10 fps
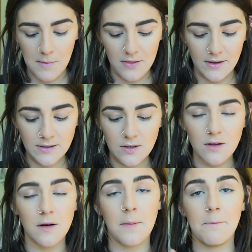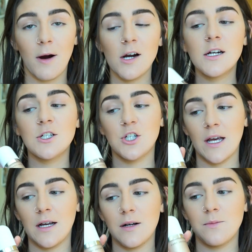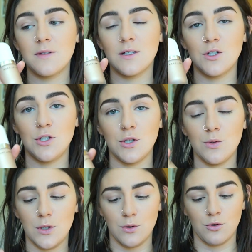These are the Marc Jacobs Dew You